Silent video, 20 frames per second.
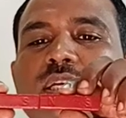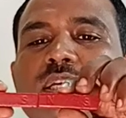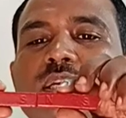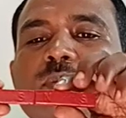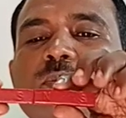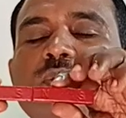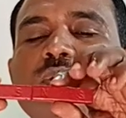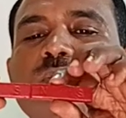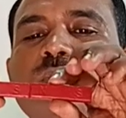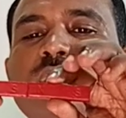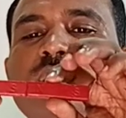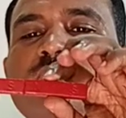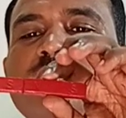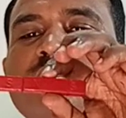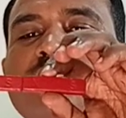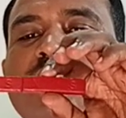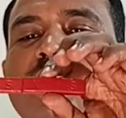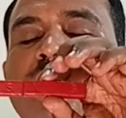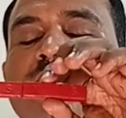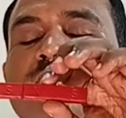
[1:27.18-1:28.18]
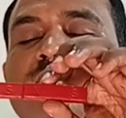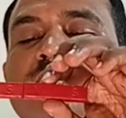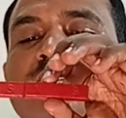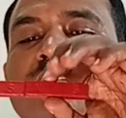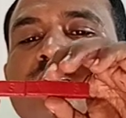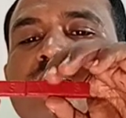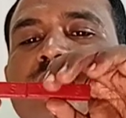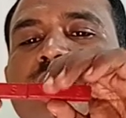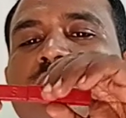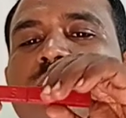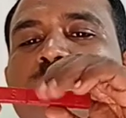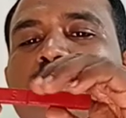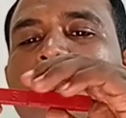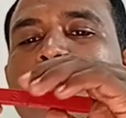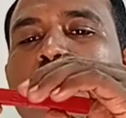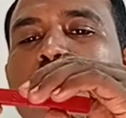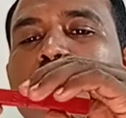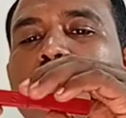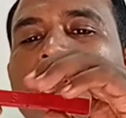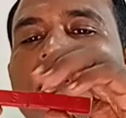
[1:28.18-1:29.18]
if you will see that this
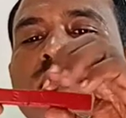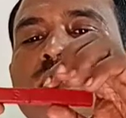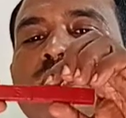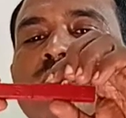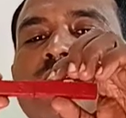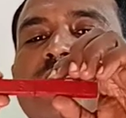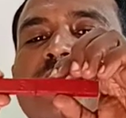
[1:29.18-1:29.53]
pole,